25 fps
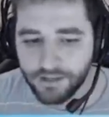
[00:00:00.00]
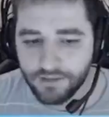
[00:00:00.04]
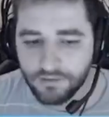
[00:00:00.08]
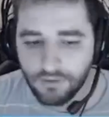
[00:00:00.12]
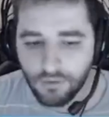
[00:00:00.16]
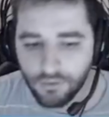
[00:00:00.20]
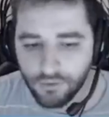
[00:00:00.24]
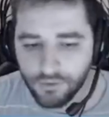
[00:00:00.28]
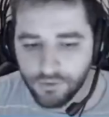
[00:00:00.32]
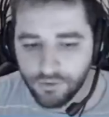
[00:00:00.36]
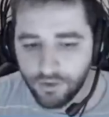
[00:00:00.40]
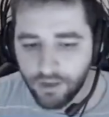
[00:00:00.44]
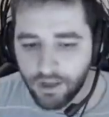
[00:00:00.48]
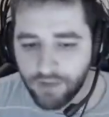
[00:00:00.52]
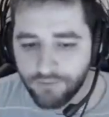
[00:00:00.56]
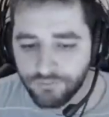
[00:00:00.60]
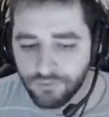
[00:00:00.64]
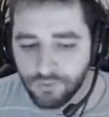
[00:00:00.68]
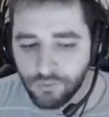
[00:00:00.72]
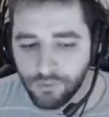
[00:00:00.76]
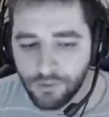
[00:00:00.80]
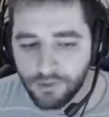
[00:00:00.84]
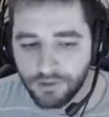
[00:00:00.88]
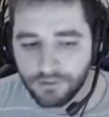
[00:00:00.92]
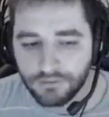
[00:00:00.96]
or you have
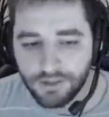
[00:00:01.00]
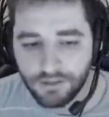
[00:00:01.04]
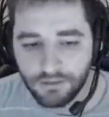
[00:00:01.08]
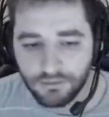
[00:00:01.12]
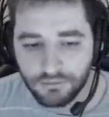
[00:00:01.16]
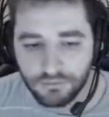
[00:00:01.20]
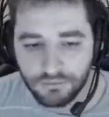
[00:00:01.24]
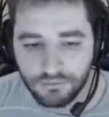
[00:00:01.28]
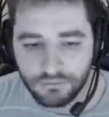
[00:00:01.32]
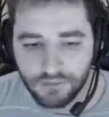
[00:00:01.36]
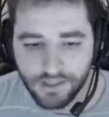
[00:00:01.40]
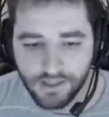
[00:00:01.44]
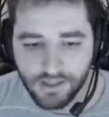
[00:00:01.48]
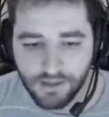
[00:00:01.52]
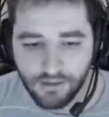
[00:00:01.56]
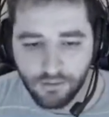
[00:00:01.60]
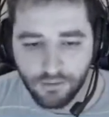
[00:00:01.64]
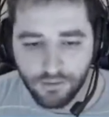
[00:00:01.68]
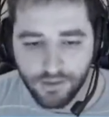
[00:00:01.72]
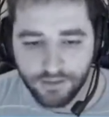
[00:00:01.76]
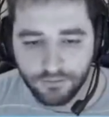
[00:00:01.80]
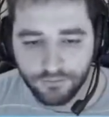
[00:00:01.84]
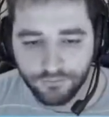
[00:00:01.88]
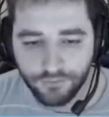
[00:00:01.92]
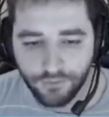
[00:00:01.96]
someone taking
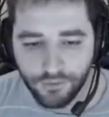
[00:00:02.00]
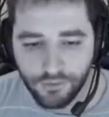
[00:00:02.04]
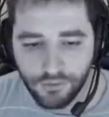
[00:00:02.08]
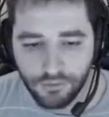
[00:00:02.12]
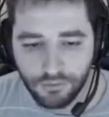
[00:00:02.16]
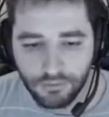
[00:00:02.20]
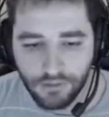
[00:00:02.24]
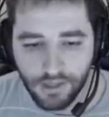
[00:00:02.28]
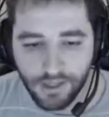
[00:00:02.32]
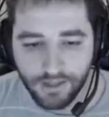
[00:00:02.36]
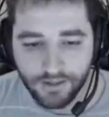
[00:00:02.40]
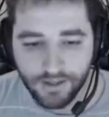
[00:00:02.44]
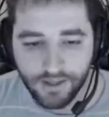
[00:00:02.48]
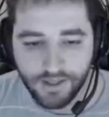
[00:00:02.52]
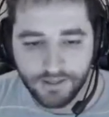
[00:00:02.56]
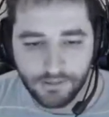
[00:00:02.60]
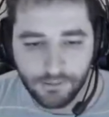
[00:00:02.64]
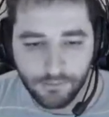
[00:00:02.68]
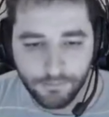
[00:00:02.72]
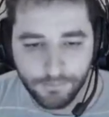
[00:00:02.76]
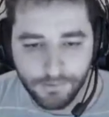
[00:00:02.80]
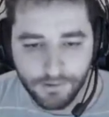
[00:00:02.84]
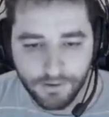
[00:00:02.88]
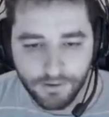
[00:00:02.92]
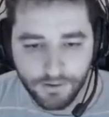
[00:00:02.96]
connector for you, like
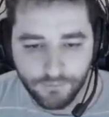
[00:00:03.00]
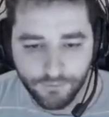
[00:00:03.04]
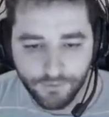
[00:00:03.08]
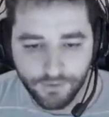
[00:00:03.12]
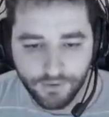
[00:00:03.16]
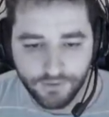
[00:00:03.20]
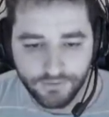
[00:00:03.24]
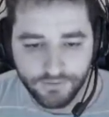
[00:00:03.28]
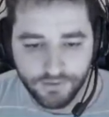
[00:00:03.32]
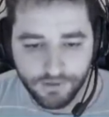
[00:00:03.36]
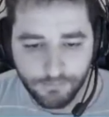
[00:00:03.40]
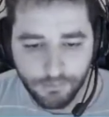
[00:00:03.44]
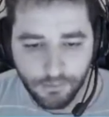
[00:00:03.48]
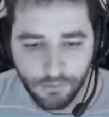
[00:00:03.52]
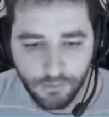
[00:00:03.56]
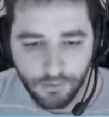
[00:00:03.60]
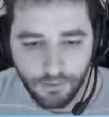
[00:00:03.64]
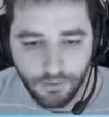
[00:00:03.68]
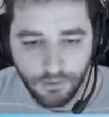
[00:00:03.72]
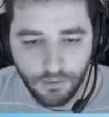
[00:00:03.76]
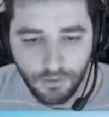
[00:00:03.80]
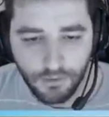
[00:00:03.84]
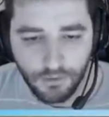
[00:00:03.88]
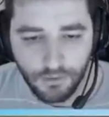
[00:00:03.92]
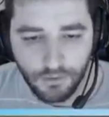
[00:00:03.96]
AWP here, for example.
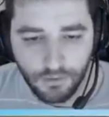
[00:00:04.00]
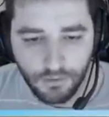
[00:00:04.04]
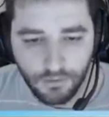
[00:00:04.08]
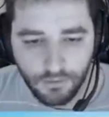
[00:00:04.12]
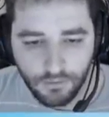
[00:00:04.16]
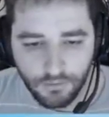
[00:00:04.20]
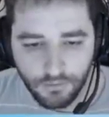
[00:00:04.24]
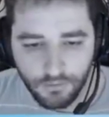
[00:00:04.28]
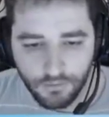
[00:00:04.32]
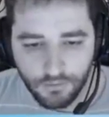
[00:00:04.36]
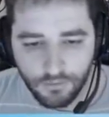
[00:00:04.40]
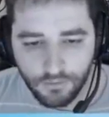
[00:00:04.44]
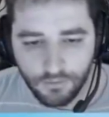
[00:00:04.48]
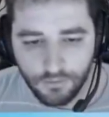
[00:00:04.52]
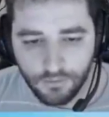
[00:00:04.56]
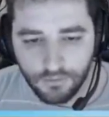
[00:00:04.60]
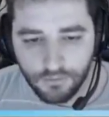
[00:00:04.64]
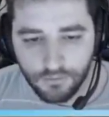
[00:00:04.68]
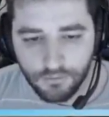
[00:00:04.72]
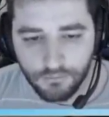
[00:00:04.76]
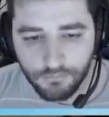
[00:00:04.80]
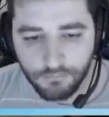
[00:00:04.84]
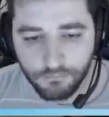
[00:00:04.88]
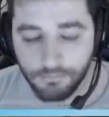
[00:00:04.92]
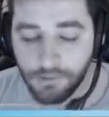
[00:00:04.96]

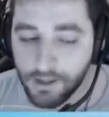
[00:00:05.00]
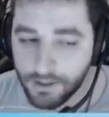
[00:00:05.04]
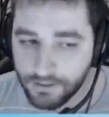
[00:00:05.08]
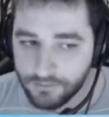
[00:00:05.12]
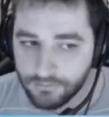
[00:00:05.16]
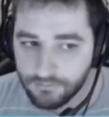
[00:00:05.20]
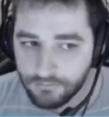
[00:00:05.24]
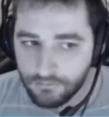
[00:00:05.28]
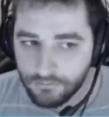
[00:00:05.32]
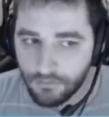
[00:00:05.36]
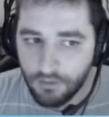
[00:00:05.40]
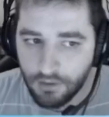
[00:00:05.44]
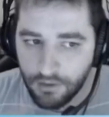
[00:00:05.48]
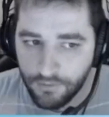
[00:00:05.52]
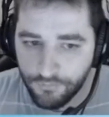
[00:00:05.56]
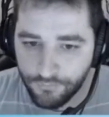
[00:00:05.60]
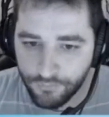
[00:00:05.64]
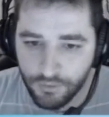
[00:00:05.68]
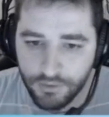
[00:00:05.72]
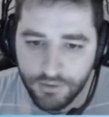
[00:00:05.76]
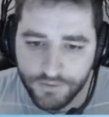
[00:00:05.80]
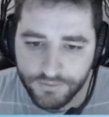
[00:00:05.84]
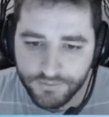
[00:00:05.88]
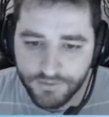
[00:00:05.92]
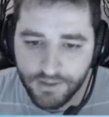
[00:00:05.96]
But if
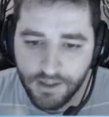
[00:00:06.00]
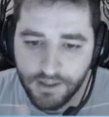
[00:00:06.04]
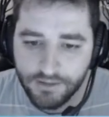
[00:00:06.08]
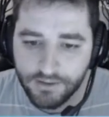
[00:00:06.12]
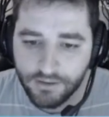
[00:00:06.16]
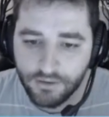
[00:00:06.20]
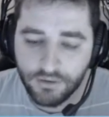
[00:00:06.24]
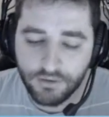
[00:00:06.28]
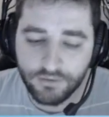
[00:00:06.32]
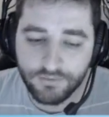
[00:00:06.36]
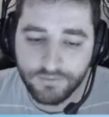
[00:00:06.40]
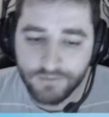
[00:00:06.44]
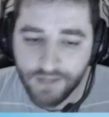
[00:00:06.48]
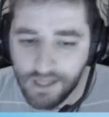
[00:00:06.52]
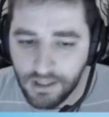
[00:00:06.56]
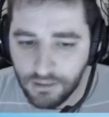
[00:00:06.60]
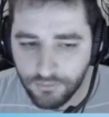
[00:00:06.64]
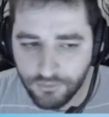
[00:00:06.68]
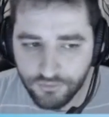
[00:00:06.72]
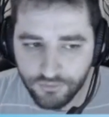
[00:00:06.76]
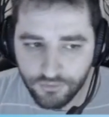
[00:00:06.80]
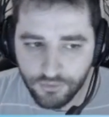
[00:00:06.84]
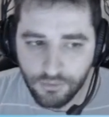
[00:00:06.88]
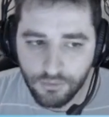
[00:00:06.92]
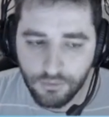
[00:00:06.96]
you understand they're going to
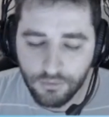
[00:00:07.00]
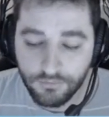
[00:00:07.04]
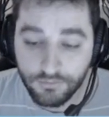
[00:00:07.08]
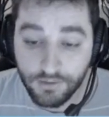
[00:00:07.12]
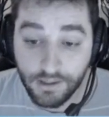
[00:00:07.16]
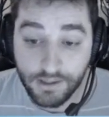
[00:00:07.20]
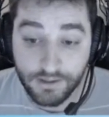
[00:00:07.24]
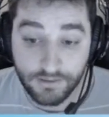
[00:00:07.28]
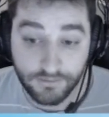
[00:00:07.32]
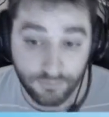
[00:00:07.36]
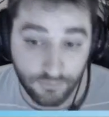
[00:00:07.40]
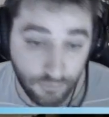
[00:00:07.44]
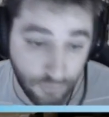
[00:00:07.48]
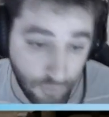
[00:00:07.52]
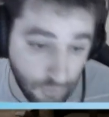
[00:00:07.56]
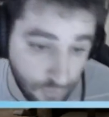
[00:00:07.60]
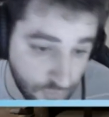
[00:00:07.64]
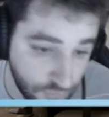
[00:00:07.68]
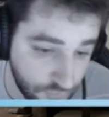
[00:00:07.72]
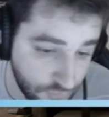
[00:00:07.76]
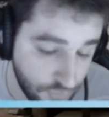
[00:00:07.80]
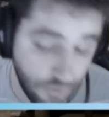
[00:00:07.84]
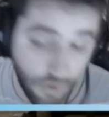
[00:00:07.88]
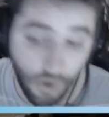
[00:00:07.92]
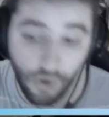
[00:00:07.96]
sandwich you, then it's
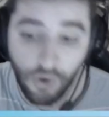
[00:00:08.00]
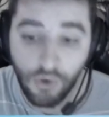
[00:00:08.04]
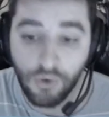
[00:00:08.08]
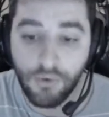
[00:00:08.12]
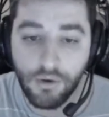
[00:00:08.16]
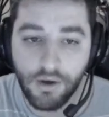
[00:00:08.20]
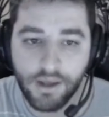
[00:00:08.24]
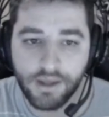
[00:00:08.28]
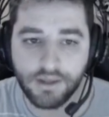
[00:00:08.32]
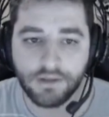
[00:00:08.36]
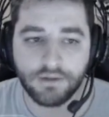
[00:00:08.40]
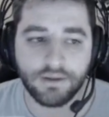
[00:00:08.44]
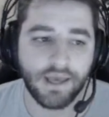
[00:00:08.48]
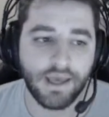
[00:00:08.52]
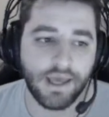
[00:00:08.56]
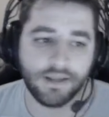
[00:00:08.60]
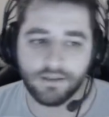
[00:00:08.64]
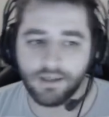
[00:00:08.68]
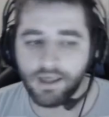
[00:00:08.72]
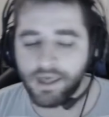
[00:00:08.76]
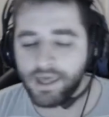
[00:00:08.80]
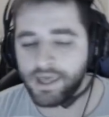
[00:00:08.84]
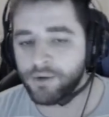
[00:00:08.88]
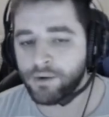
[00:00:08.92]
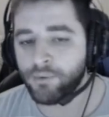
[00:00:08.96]
good to go and get
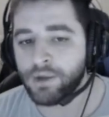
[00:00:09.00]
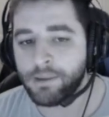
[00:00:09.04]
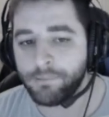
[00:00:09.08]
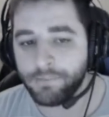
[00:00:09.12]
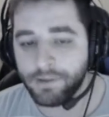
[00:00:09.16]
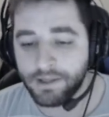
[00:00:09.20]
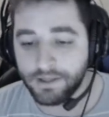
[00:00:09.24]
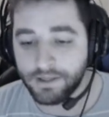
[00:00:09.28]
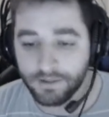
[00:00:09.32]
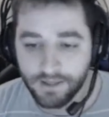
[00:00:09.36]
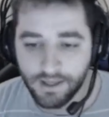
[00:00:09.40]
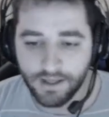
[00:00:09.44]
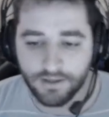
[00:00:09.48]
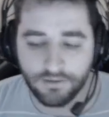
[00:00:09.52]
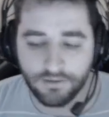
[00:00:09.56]
a ramp and get